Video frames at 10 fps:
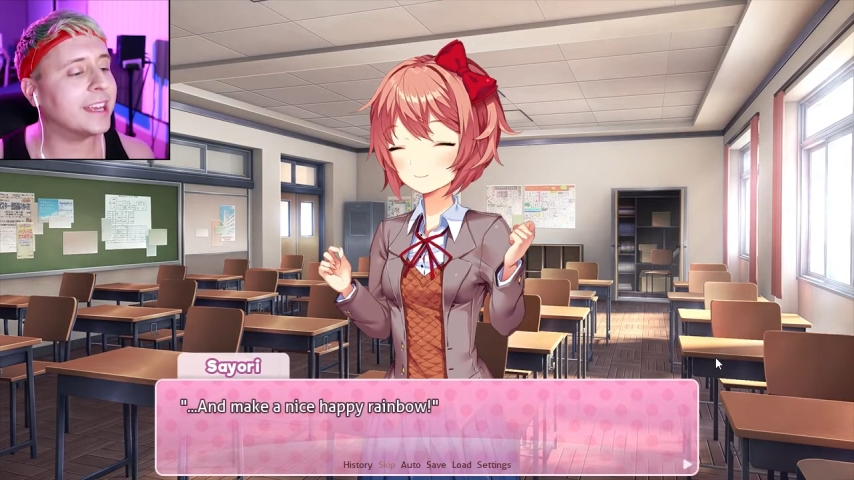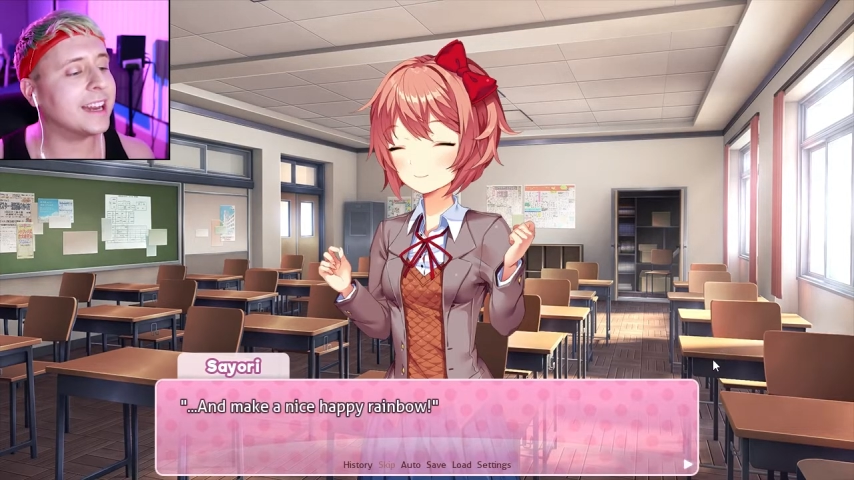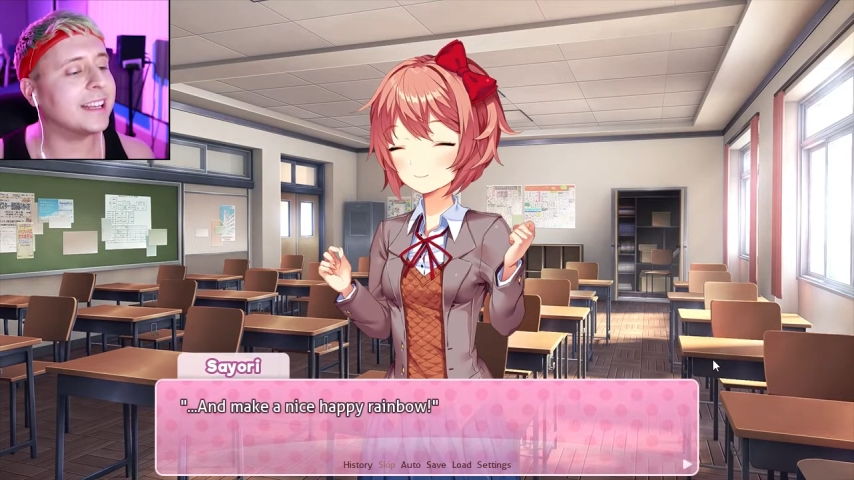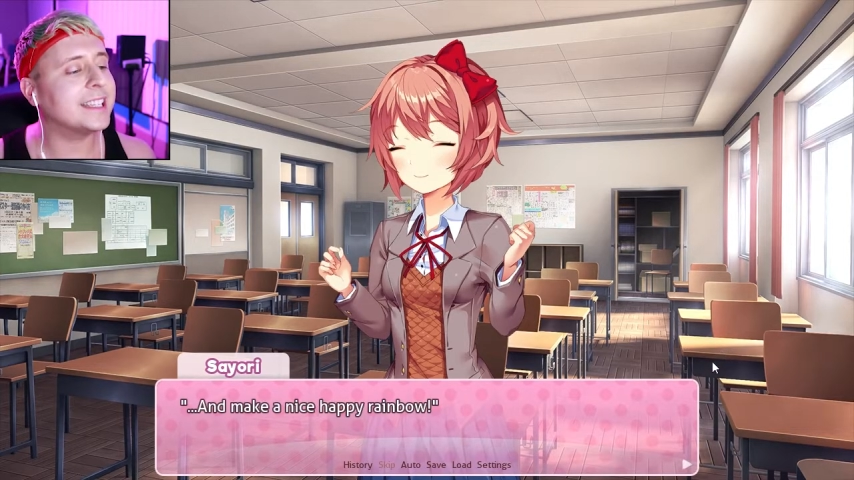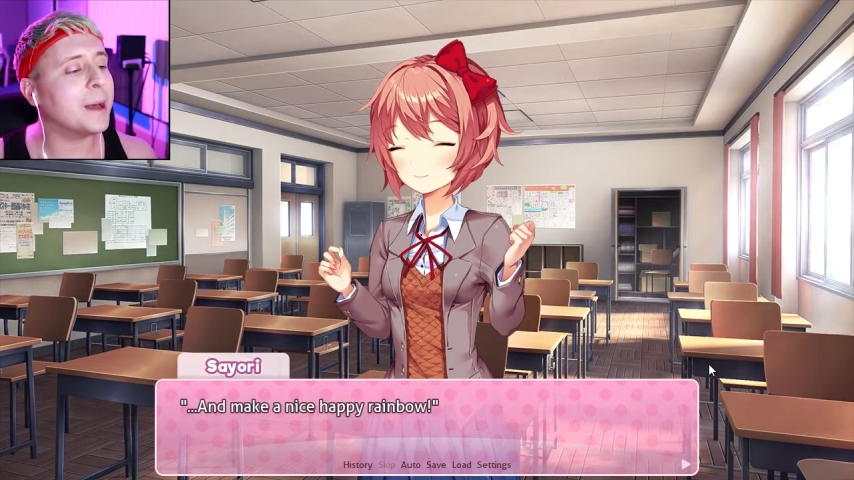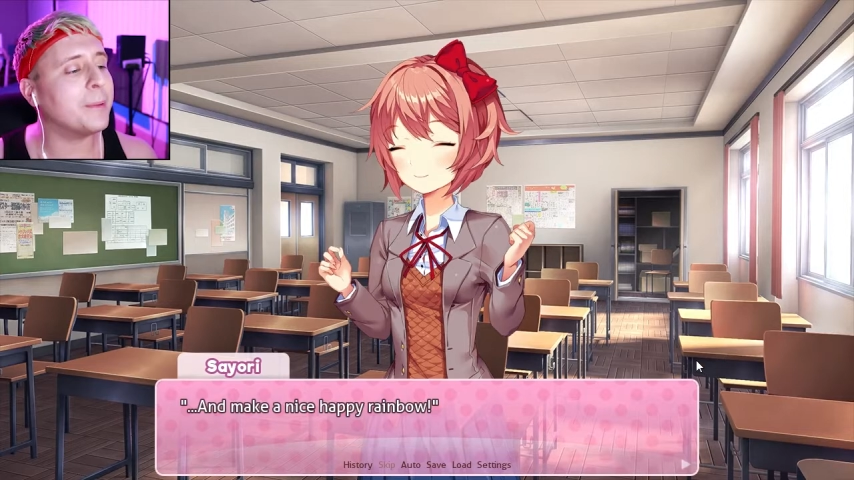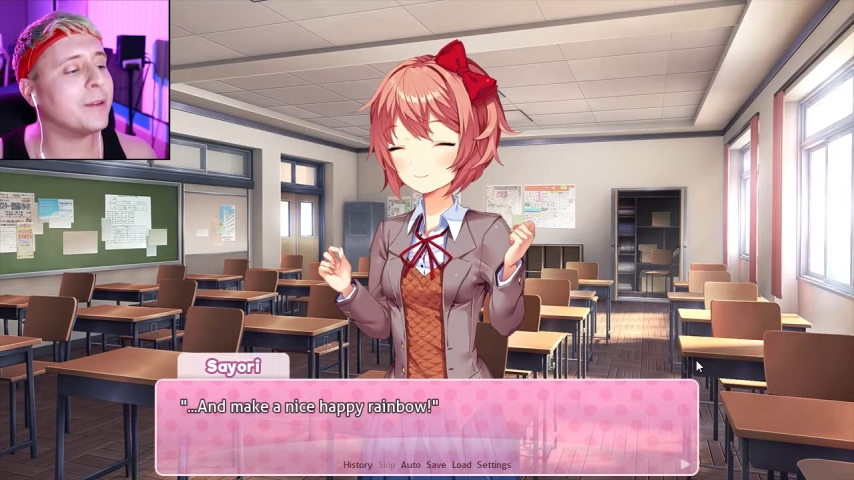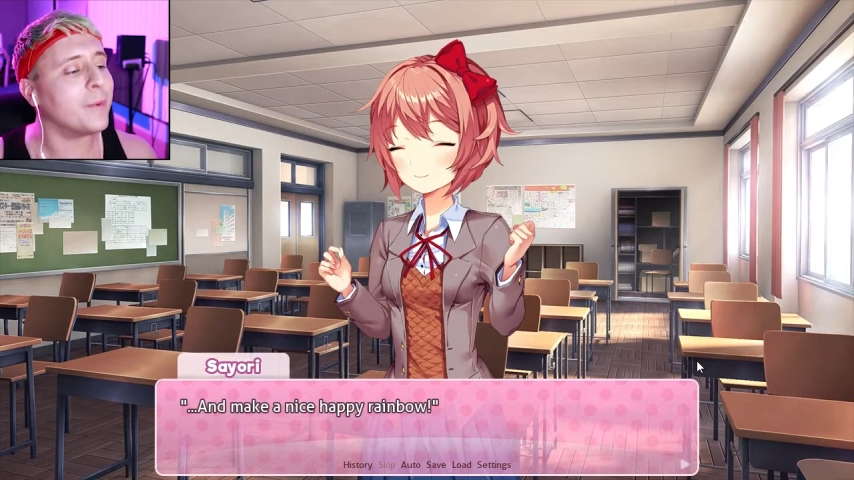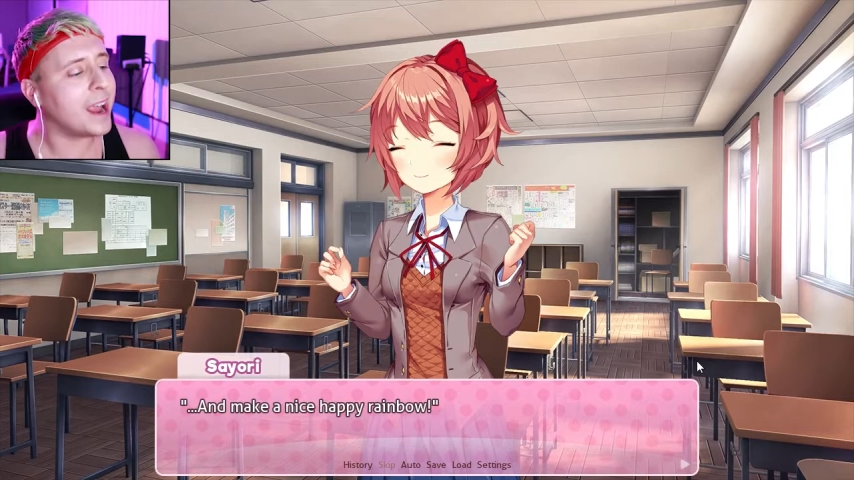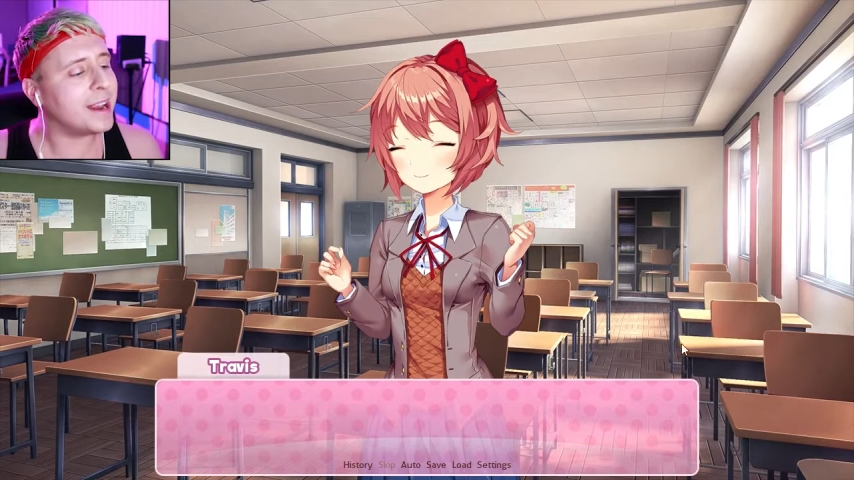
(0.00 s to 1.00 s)
a nice happy
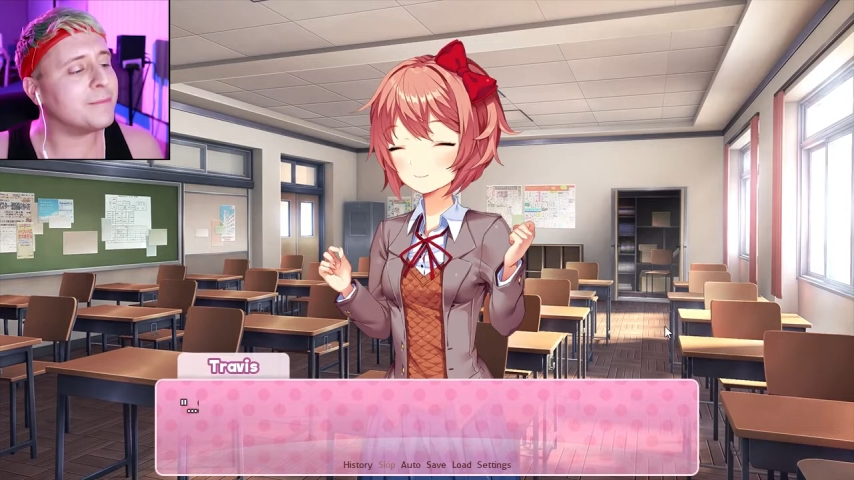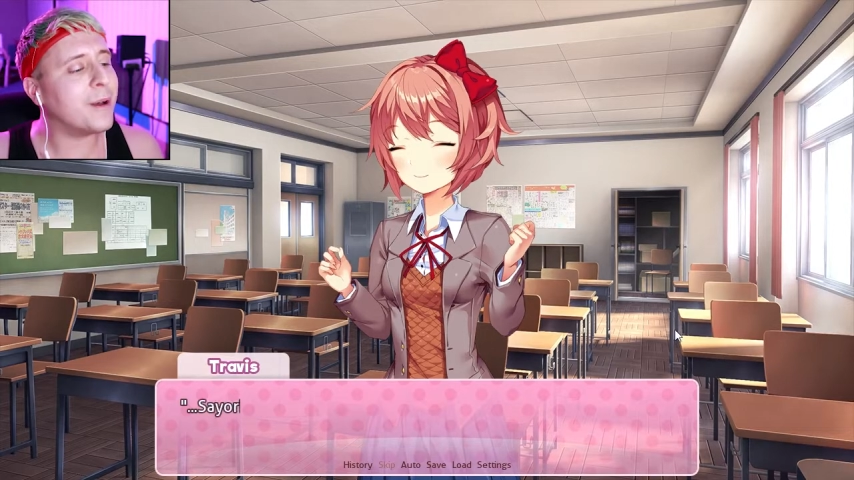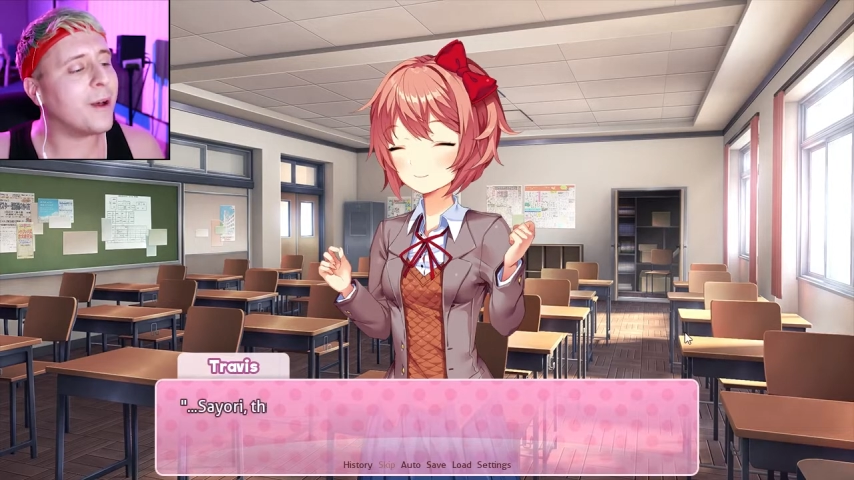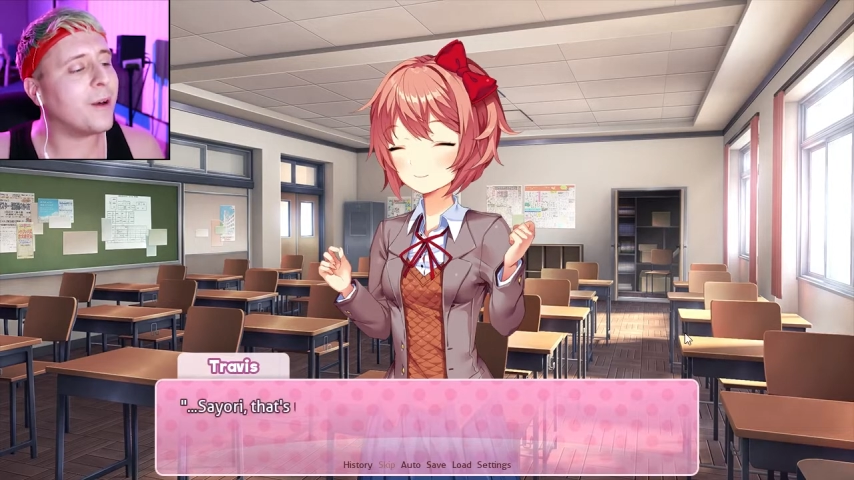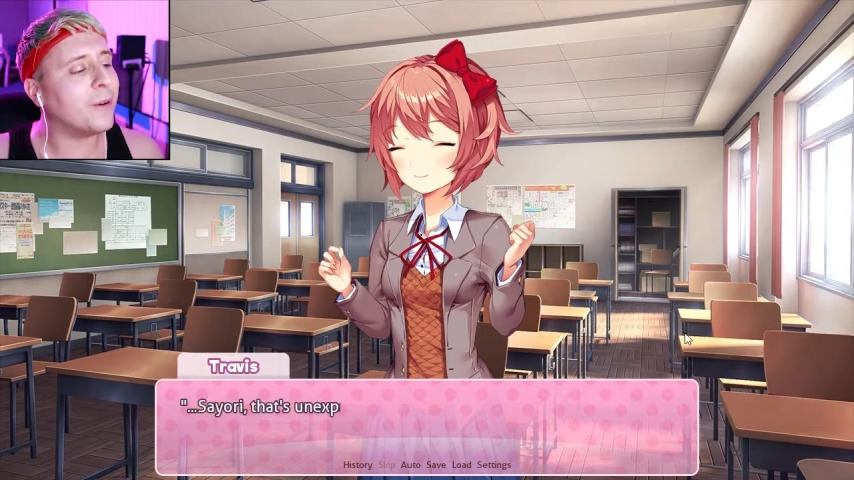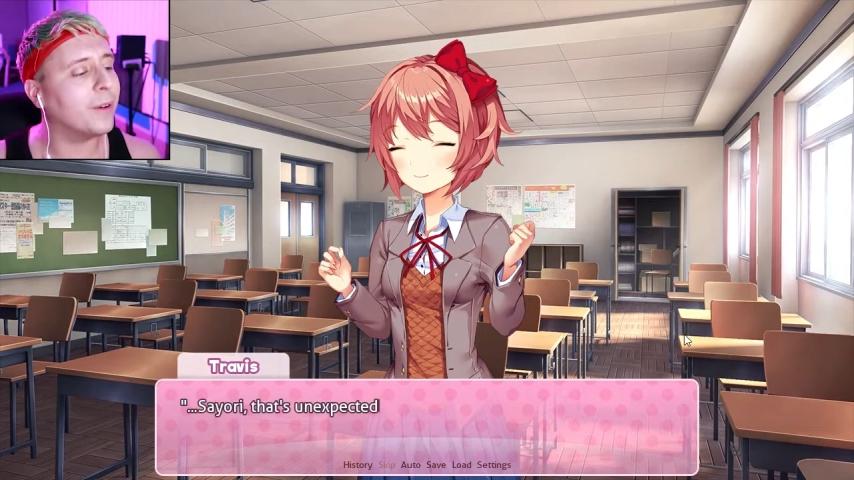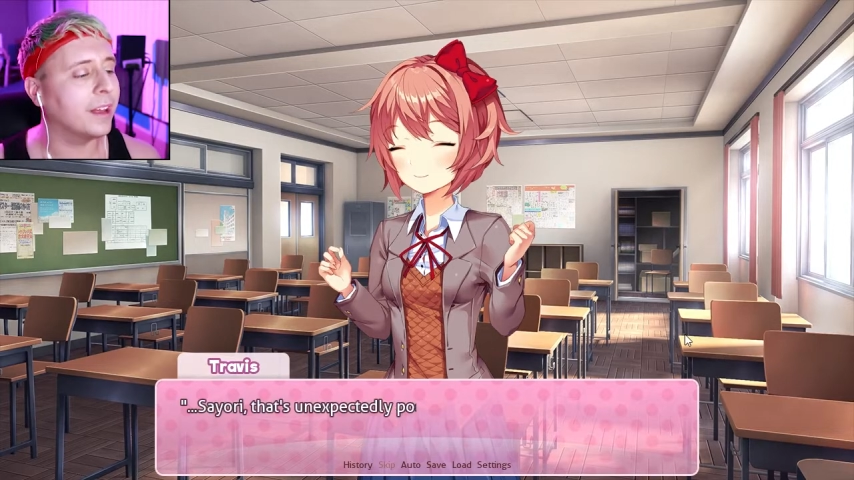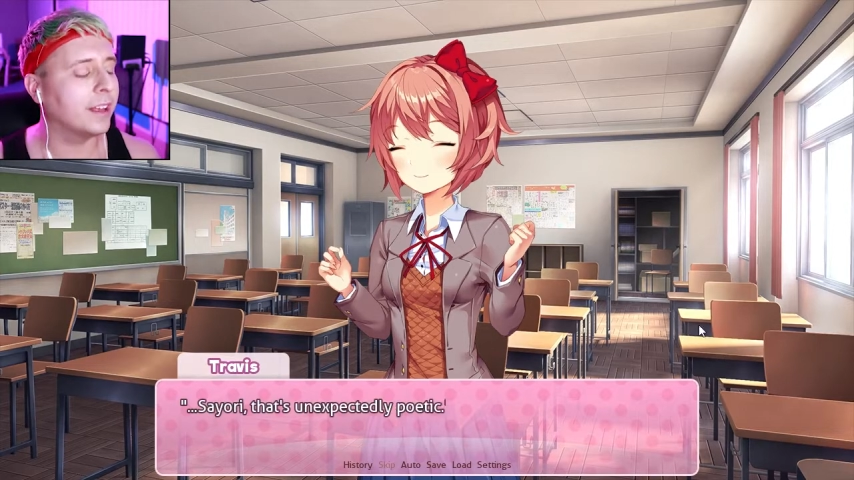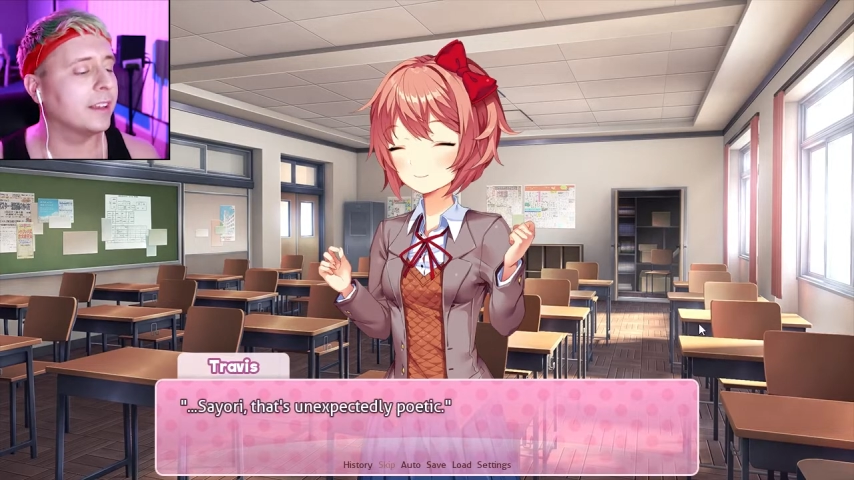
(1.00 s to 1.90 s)
rainbow.